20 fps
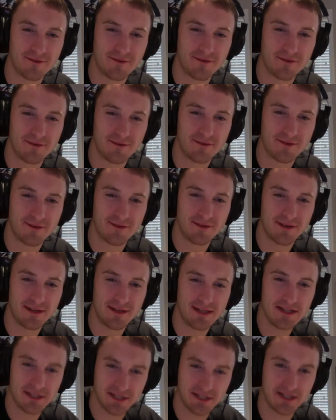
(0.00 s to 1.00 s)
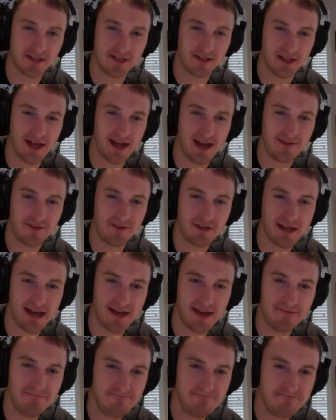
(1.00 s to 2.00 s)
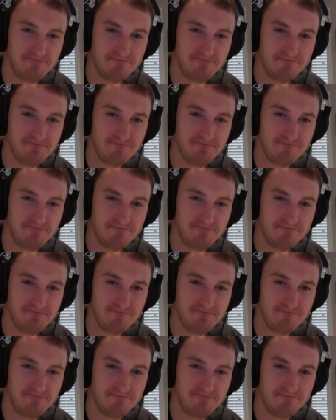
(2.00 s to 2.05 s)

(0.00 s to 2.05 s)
Yeah? He's still alive, your dad?